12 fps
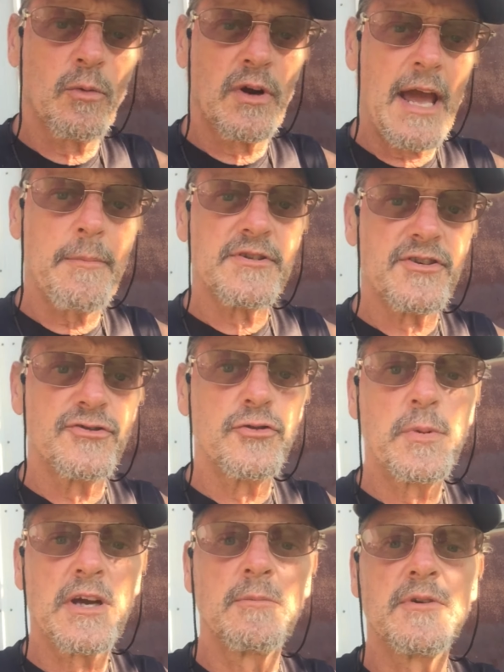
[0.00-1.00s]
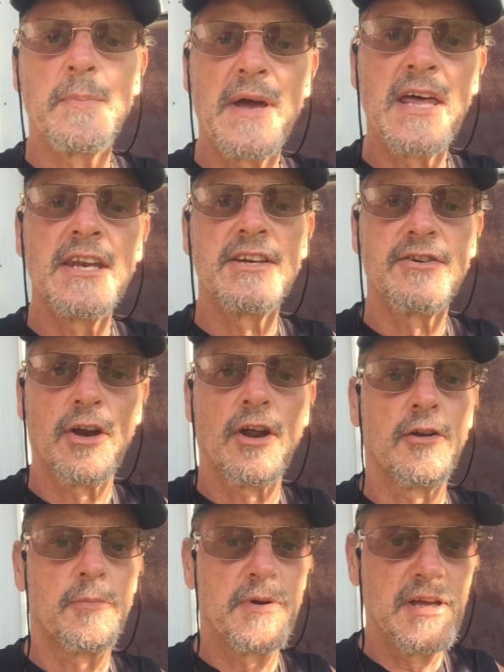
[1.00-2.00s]
what happens is you become dependent on
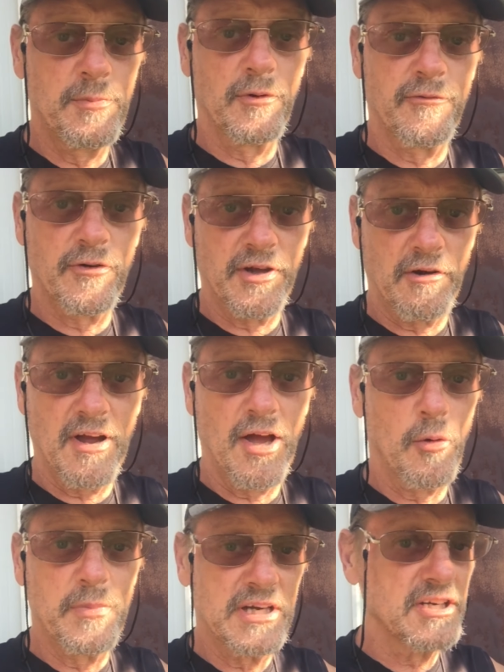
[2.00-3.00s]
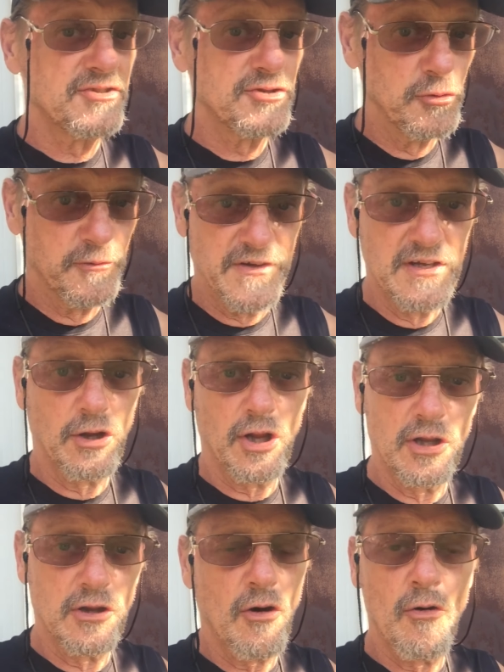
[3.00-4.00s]
other people for their help because you feel
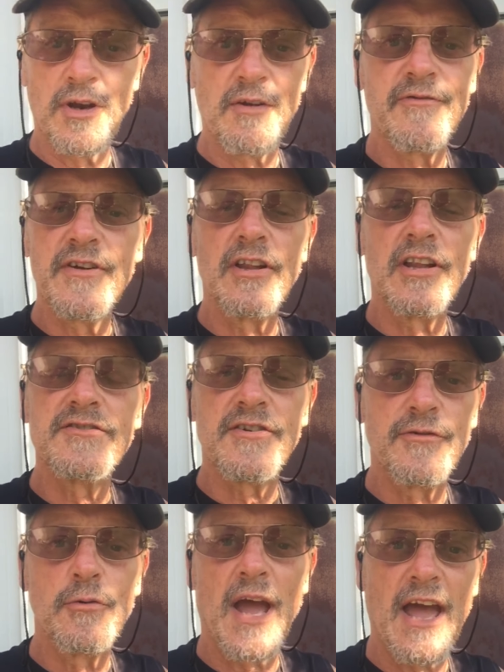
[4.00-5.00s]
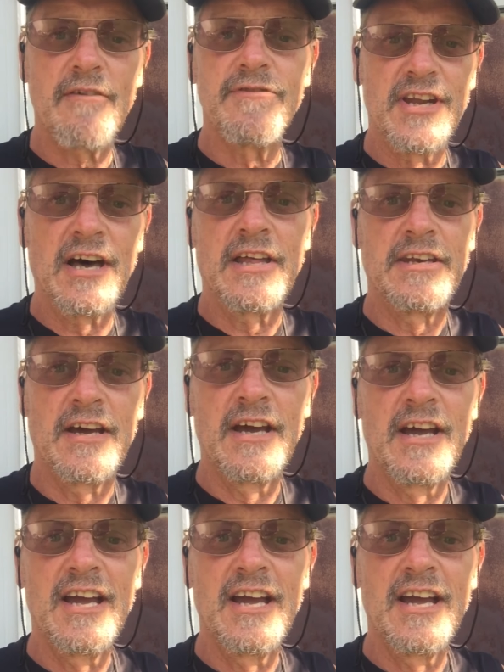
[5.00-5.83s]
alone and feel as if you have none.